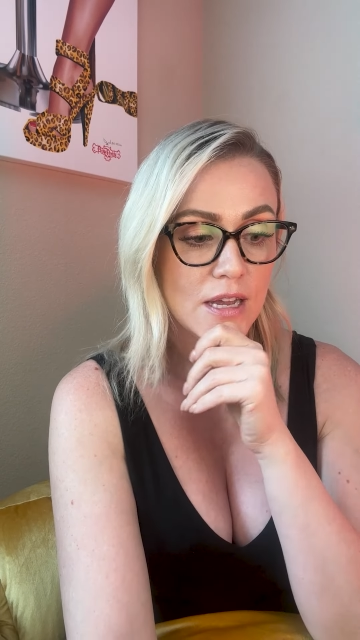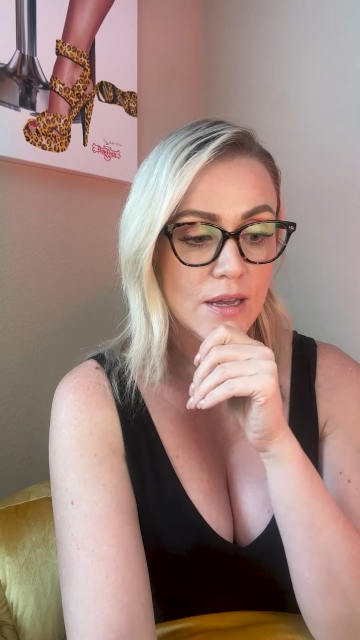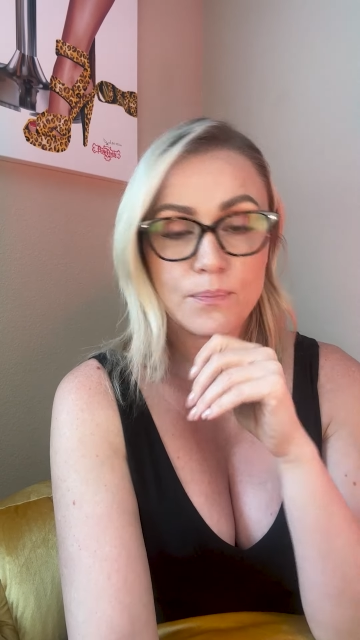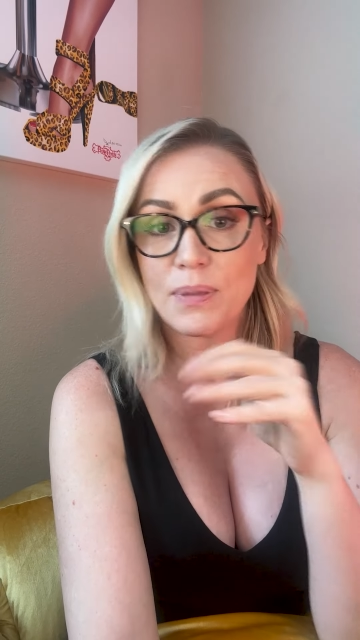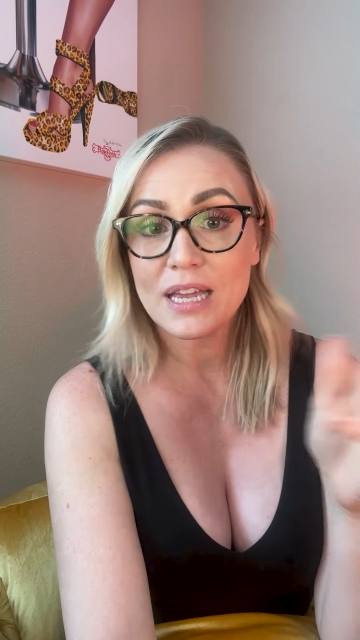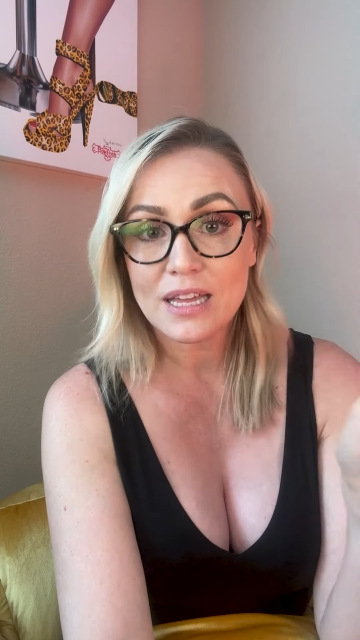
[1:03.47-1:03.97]

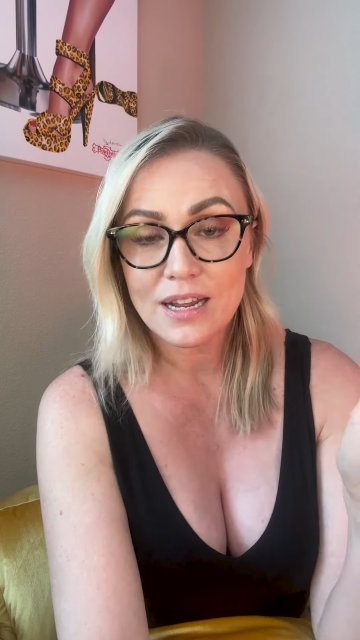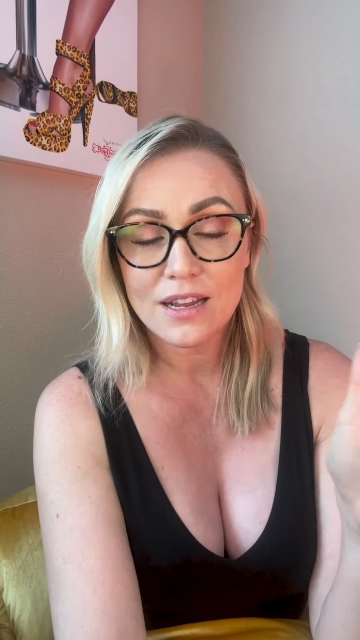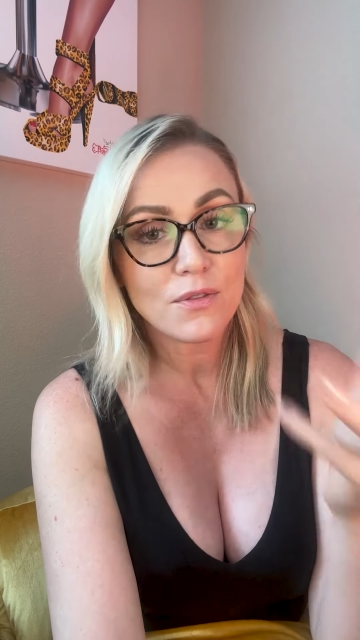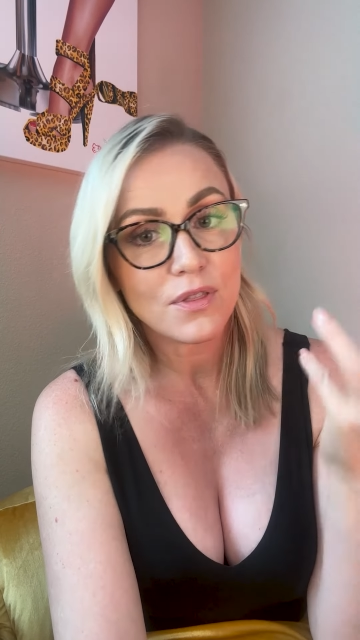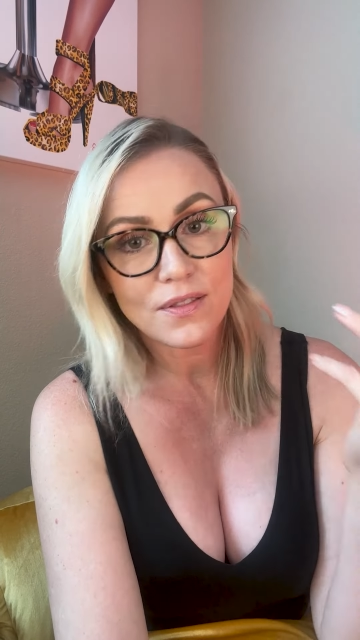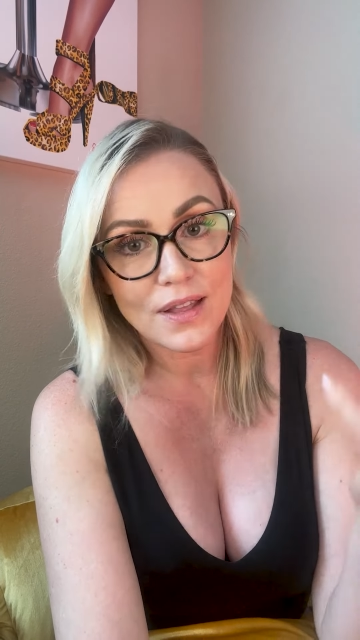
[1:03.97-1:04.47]
bigoted,
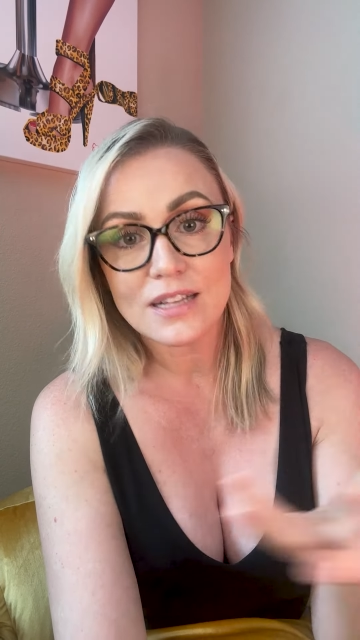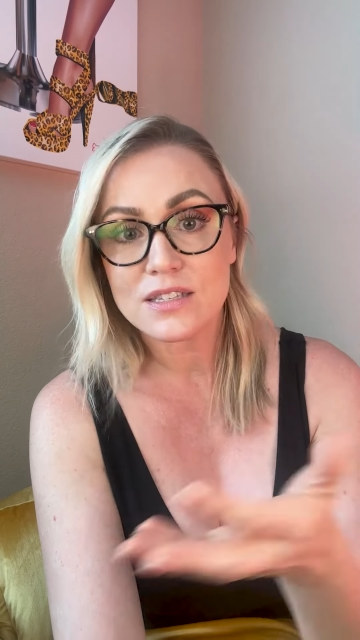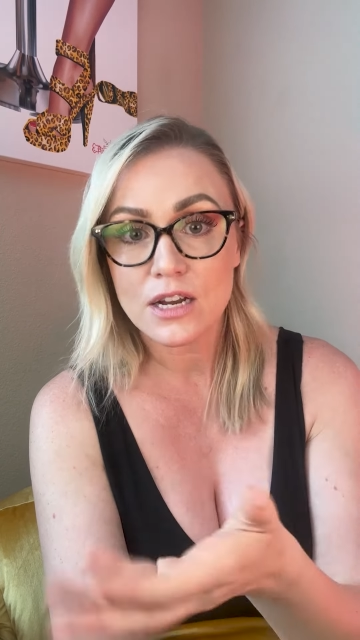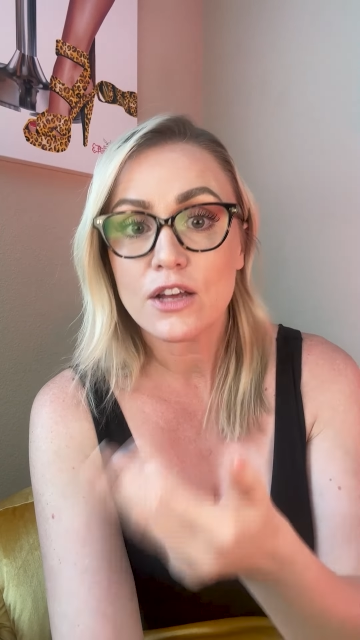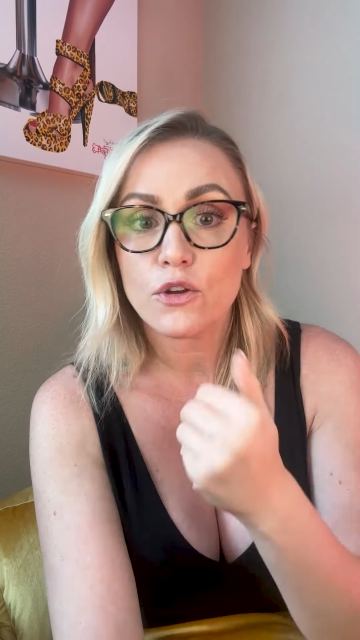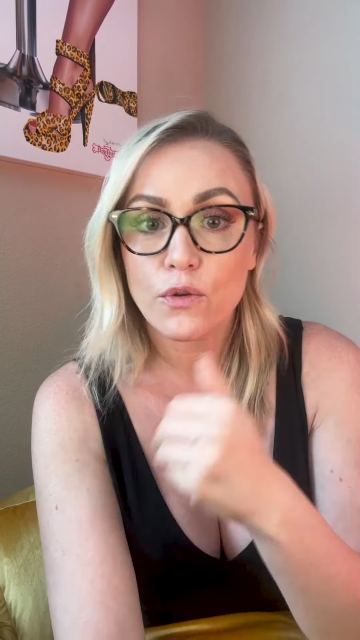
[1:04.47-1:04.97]
then that's
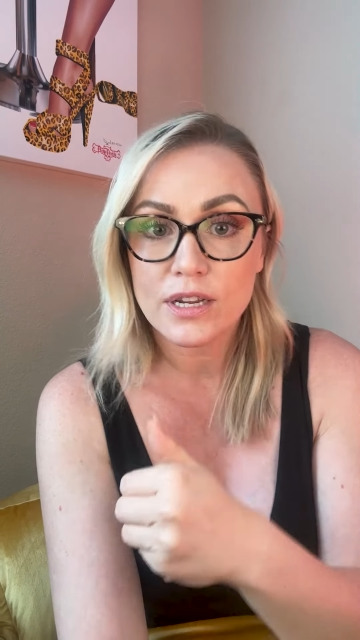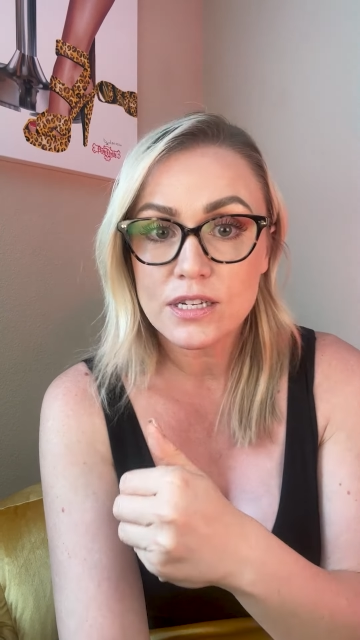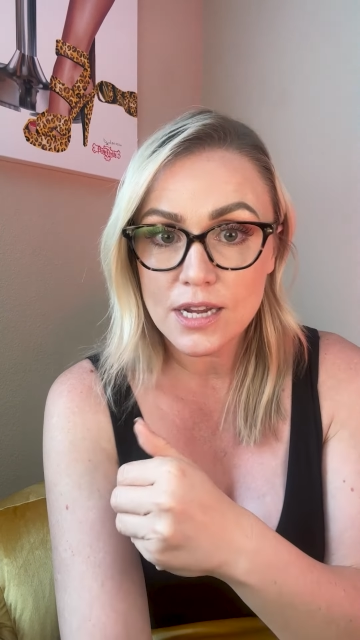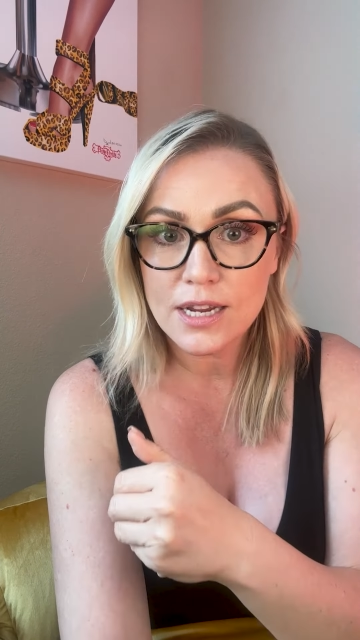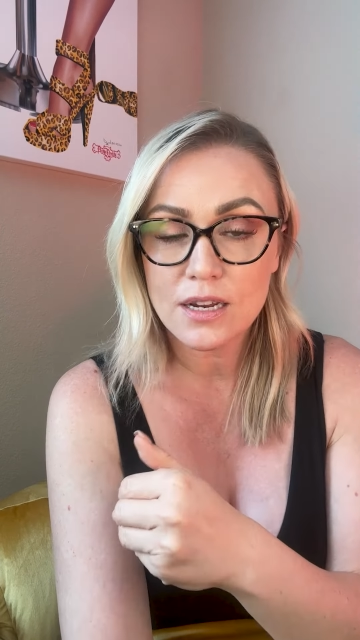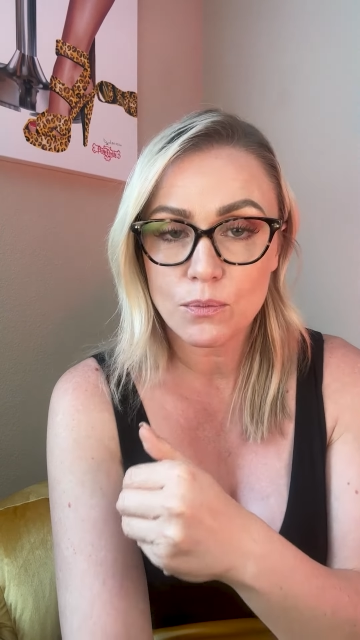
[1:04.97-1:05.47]
not a great dating